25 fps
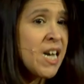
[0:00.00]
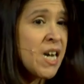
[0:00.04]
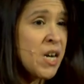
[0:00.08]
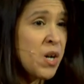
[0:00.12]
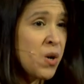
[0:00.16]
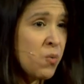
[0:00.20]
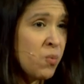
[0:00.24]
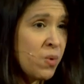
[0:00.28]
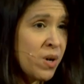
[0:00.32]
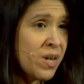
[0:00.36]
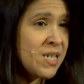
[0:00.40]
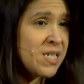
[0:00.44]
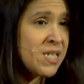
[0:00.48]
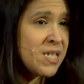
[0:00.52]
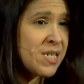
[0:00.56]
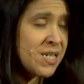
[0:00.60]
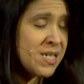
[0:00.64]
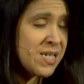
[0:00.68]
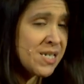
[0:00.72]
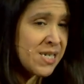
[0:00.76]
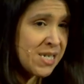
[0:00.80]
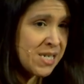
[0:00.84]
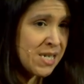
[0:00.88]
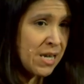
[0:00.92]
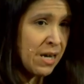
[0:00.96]
in a racist
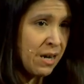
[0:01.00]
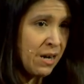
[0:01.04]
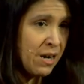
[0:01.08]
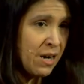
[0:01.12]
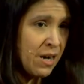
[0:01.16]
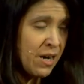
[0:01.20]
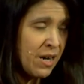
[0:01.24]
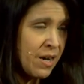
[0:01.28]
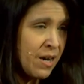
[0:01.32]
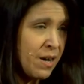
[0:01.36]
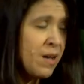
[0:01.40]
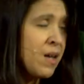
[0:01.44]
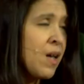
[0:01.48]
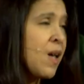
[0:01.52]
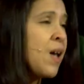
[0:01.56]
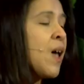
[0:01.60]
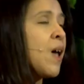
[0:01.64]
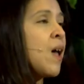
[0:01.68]
society.